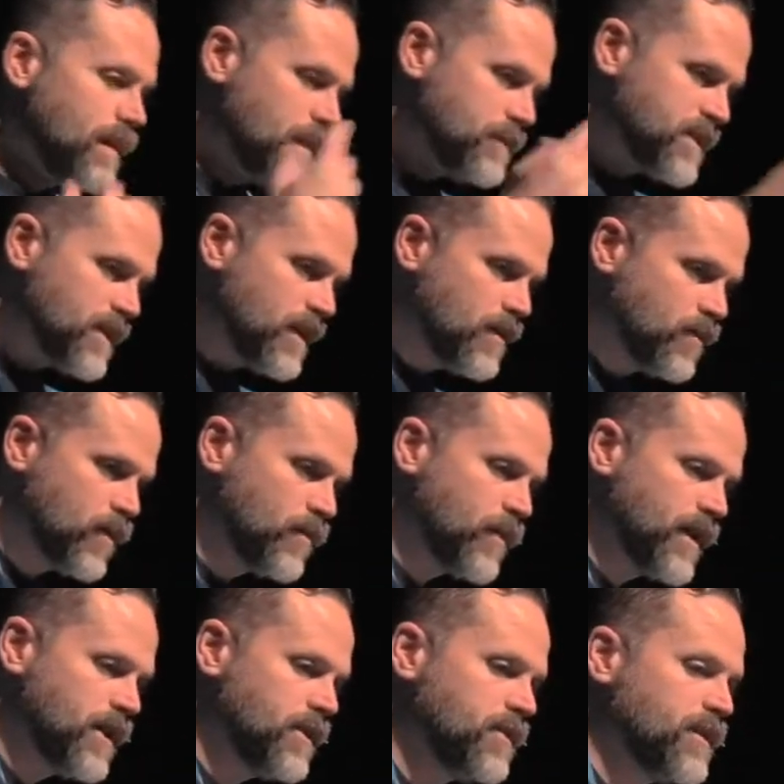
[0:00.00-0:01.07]
Let me tell you one
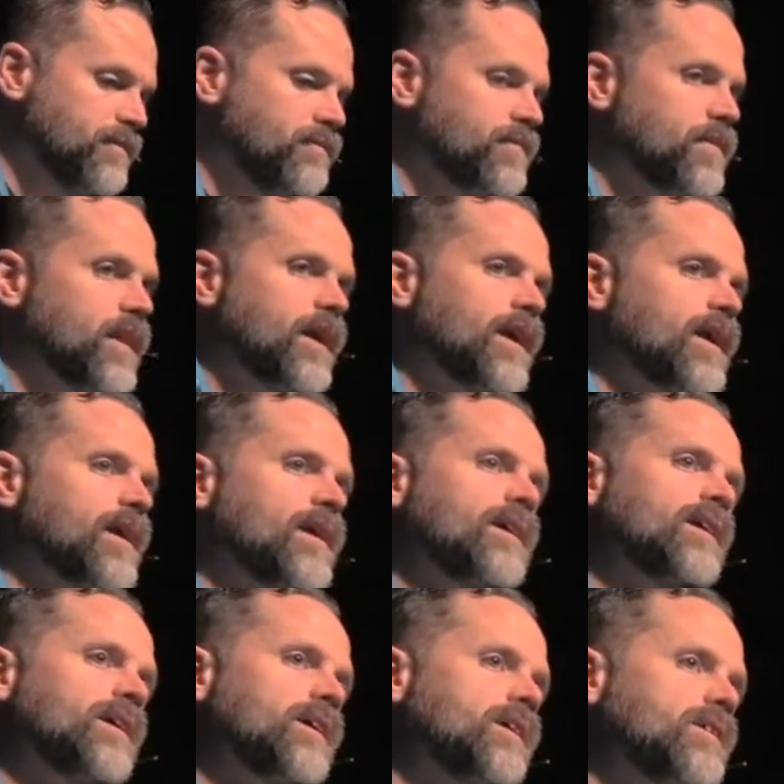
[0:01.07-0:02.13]
way to do it
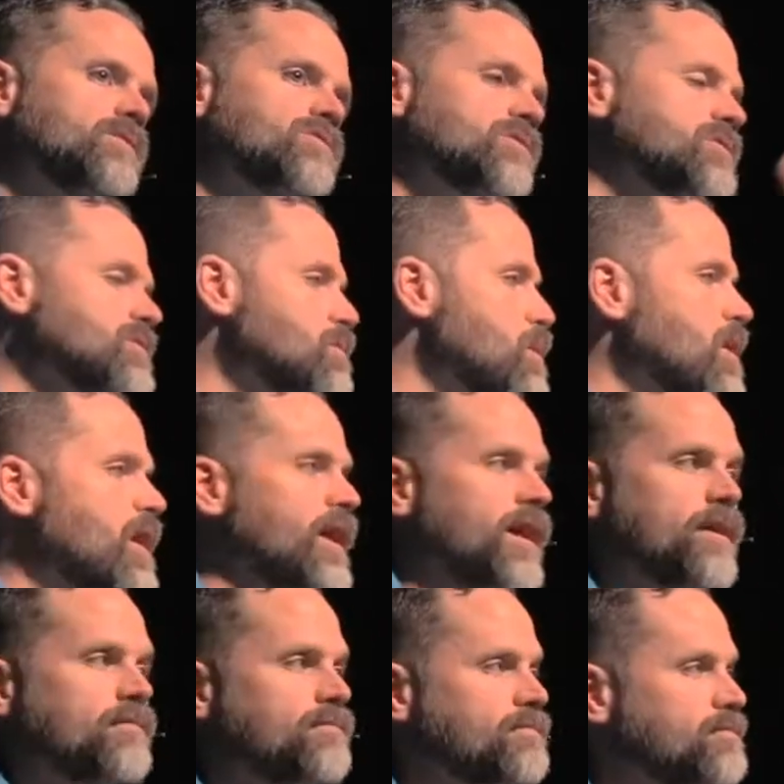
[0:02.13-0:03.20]
it's just to
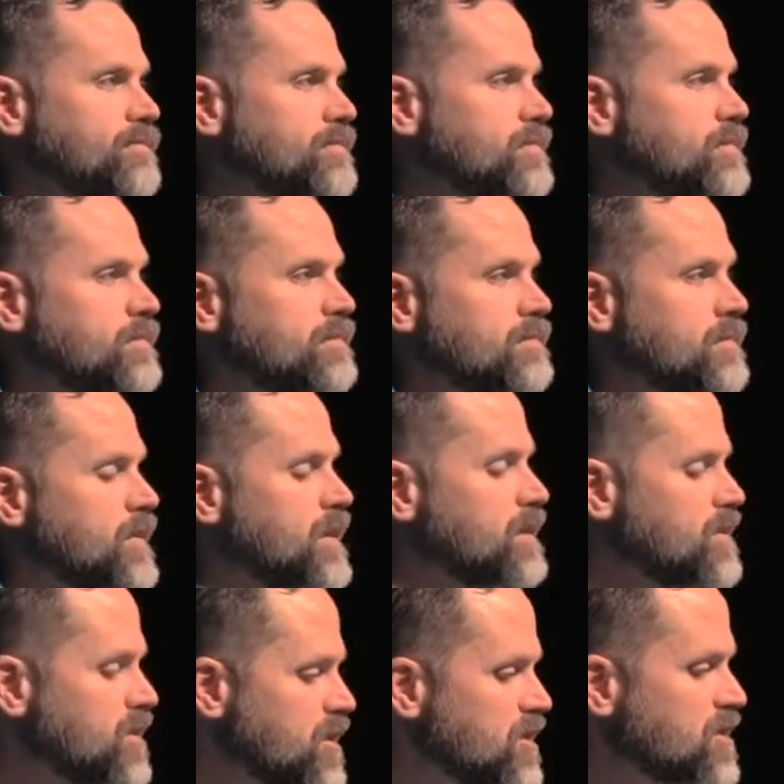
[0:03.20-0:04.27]
pray.
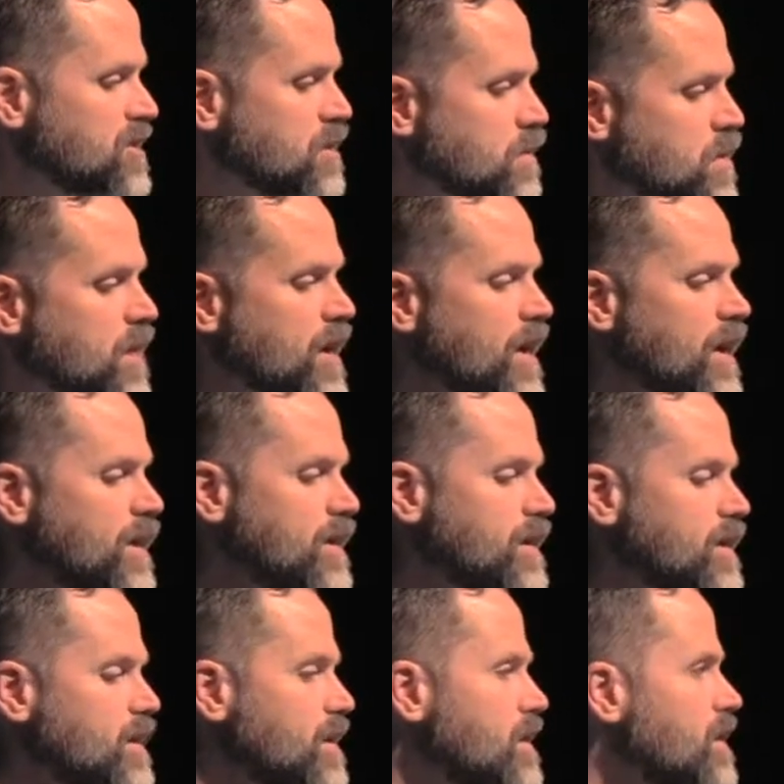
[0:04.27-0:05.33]
It's just to pray.
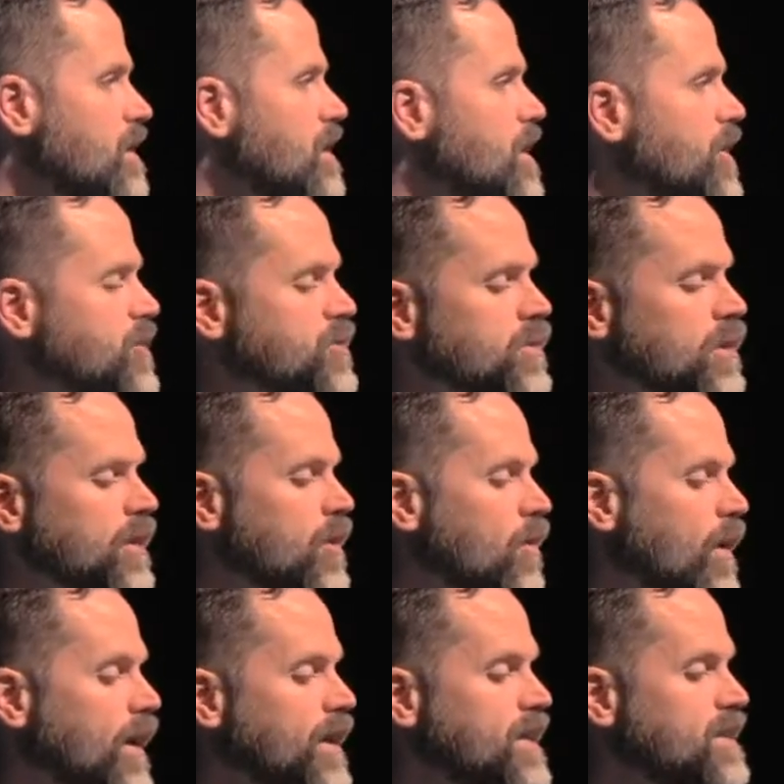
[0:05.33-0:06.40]
It's really
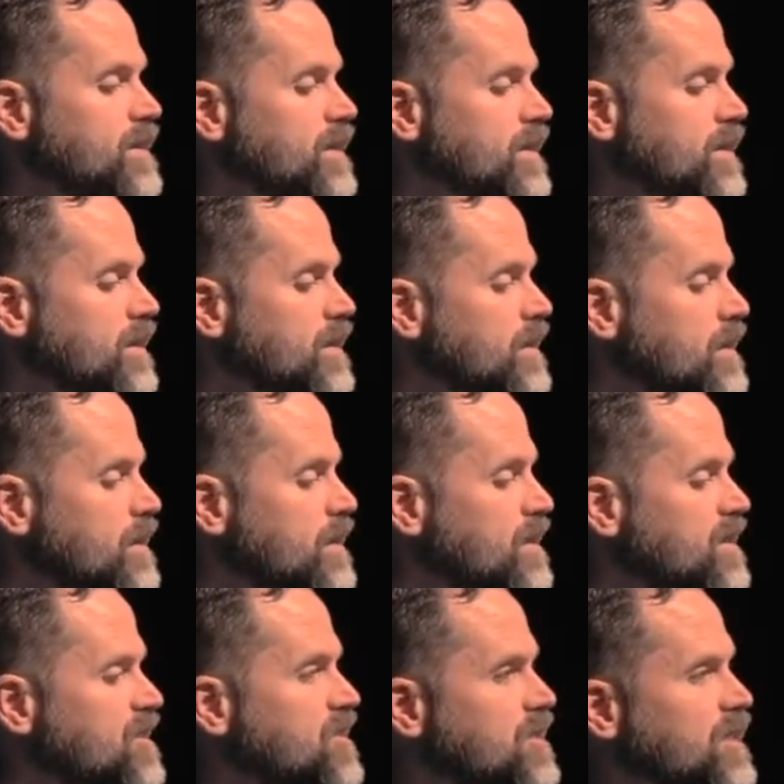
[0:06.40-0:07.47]
quite easy.
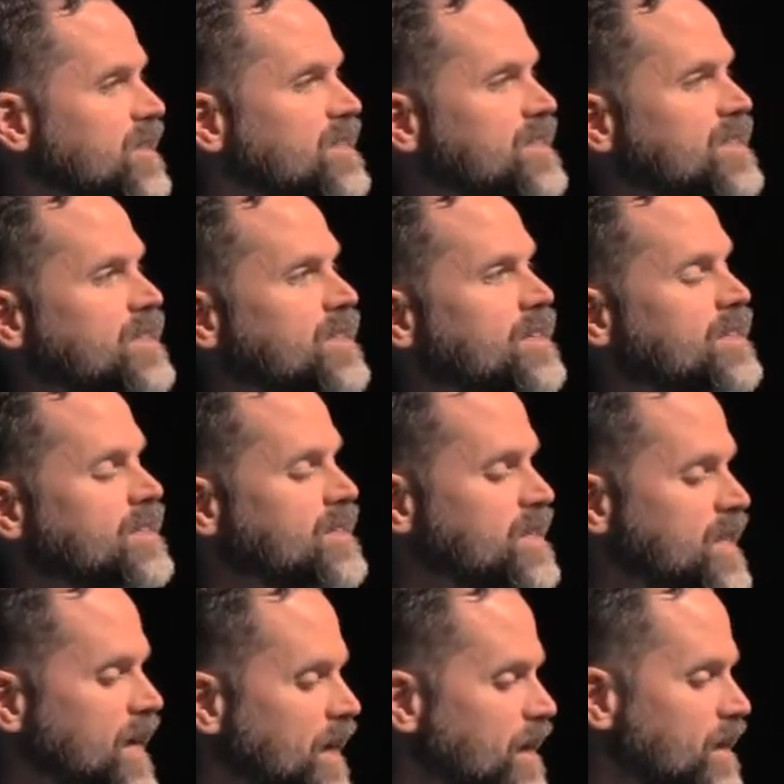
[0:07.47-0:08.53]
Just
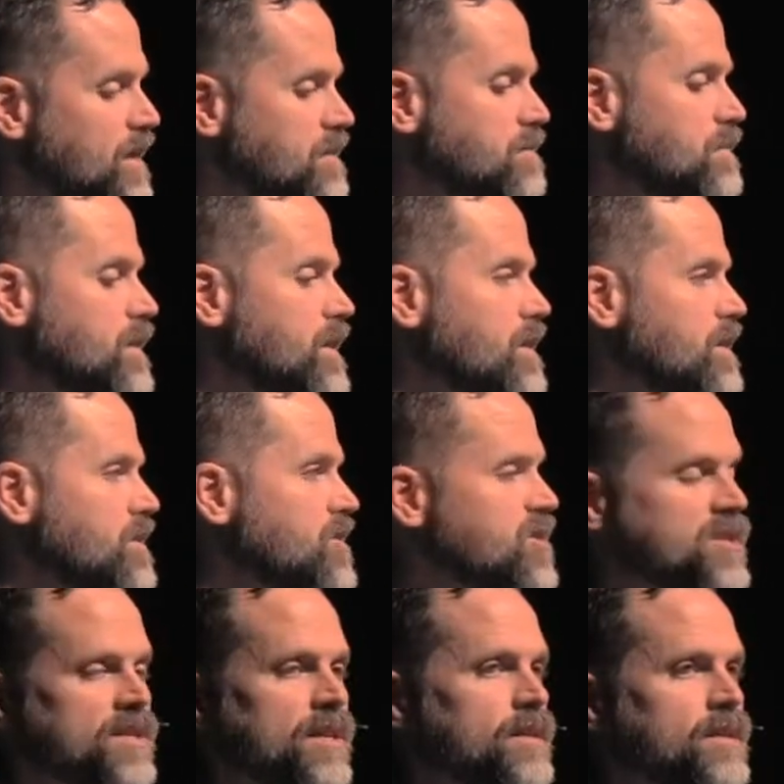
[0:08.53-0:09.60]
tell Him,
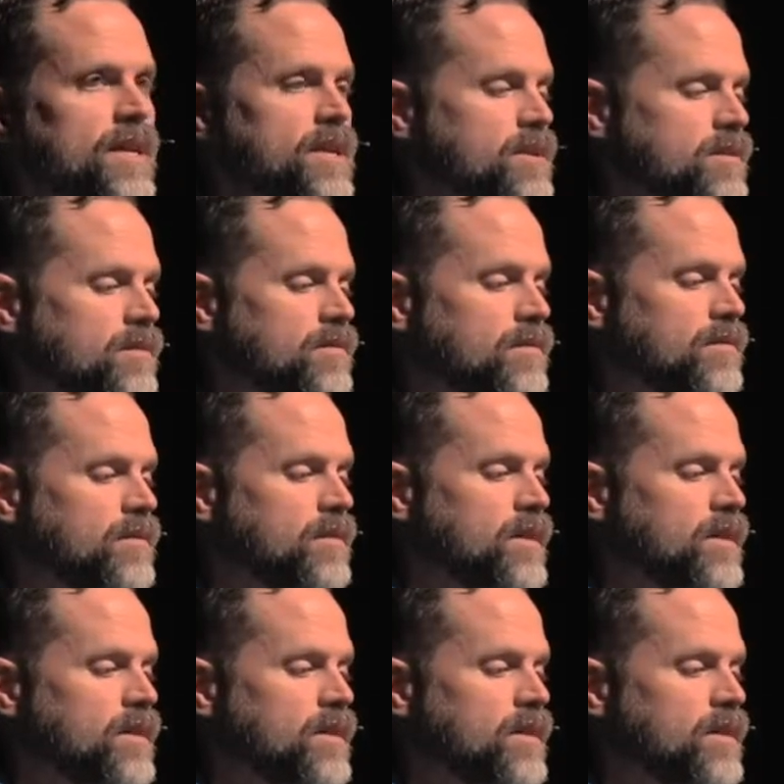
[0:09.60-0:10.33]
just say thank you.